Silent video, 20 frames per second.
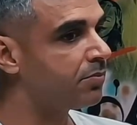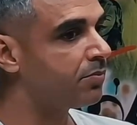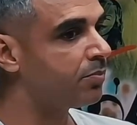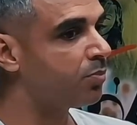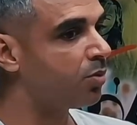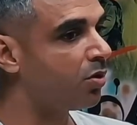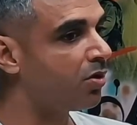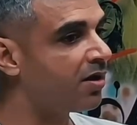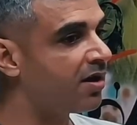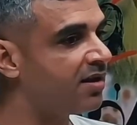
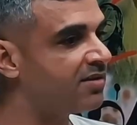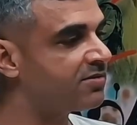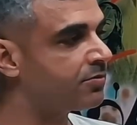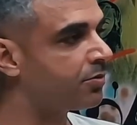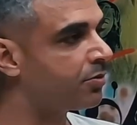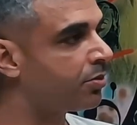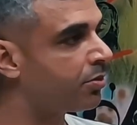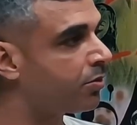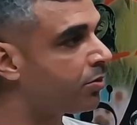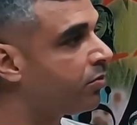
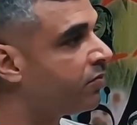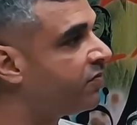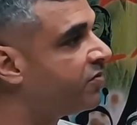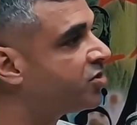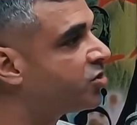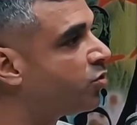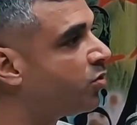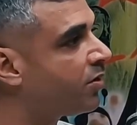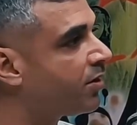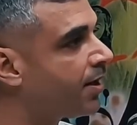progress through
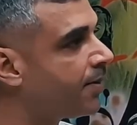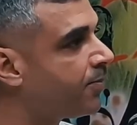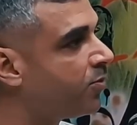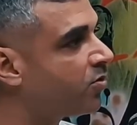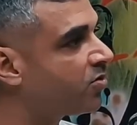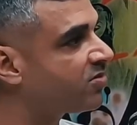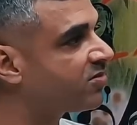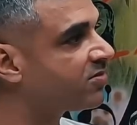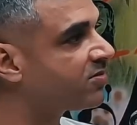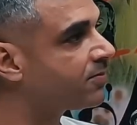visual
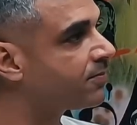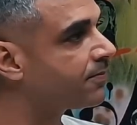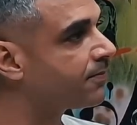reports.